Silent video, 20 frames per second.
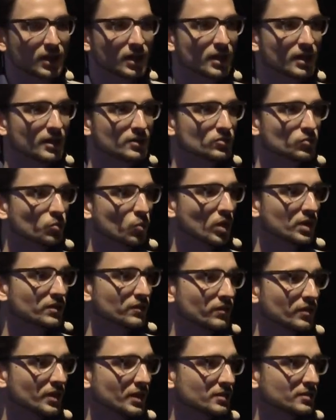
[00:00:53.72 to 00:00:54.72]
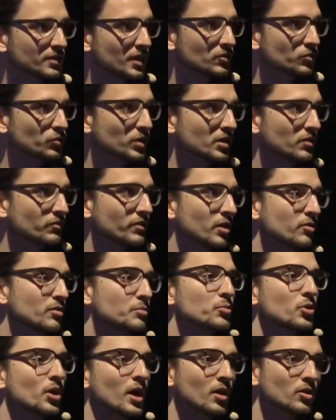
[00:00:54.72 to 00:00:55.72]
And one thing that we are
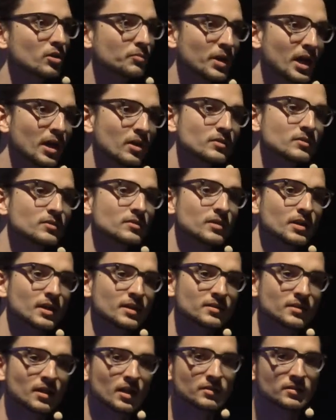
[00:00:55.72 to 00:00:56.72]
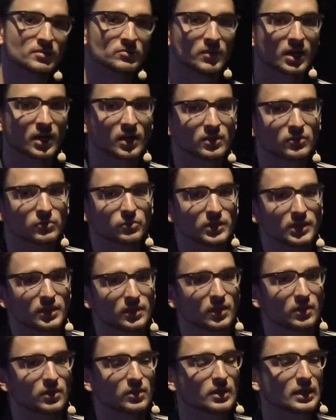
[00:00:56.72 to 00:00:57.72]
very proud about at Dalton Maag,
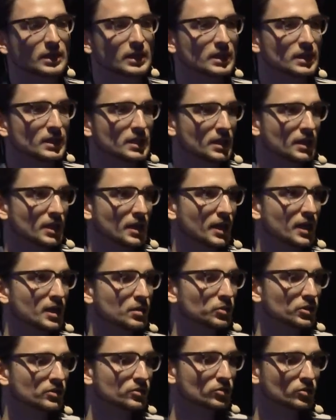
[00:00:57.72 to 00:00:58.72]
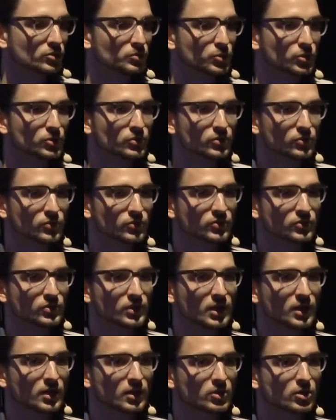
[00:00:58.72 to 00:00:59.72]
we are able to produce
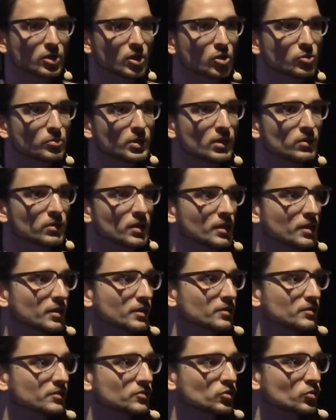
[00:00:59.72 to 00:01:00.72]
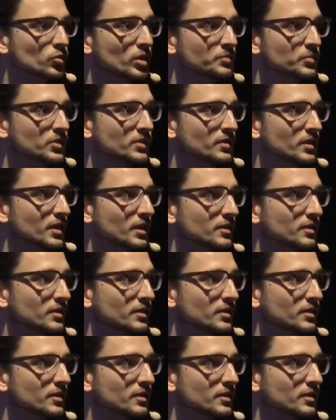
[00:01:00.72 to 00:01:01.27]
uh, global script